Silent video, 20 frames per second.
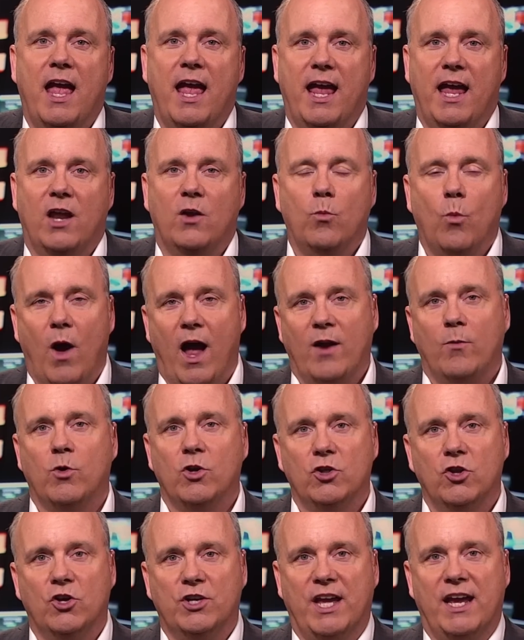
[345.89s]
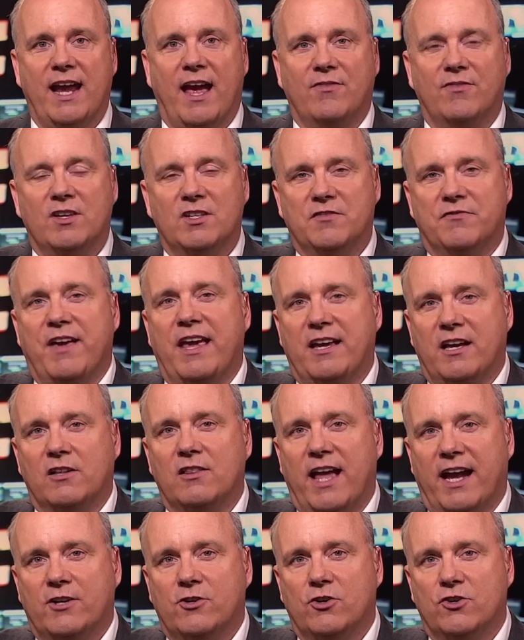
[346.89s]
and why we're looking at this
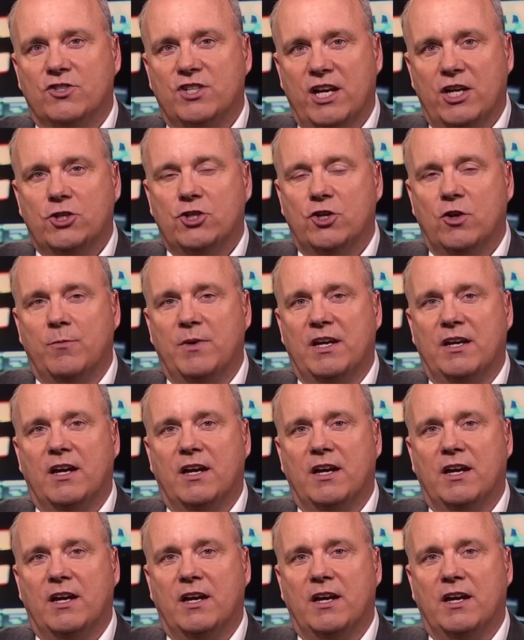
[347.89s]
fake electors issue,